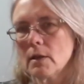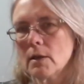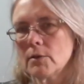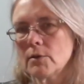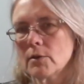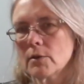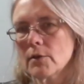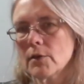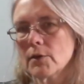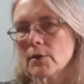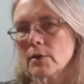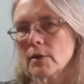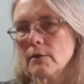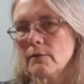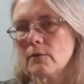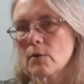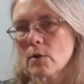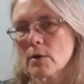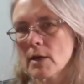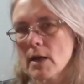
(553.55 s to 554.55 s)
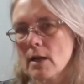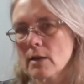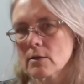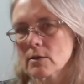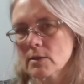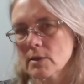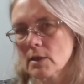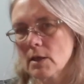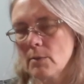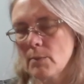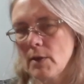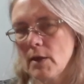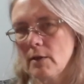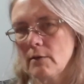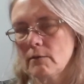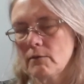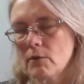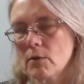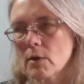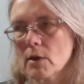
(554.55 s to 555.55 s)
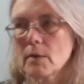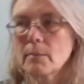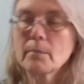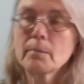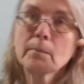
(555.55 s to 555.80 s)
under $34 that I paid for it.